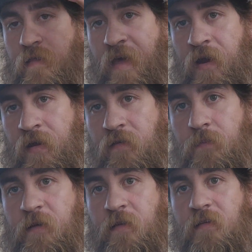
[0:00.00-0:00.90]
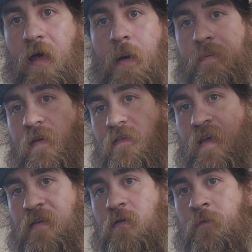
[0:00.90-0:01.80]
That needs to be on the top because
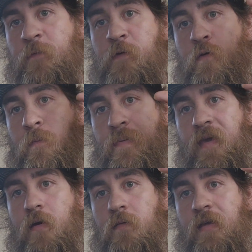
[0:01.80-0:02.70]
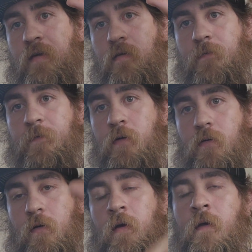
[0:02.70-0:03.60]
that's your food. BOD is
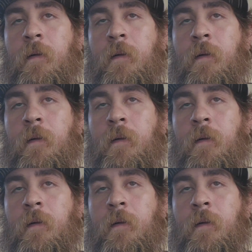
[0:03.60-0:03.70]
food.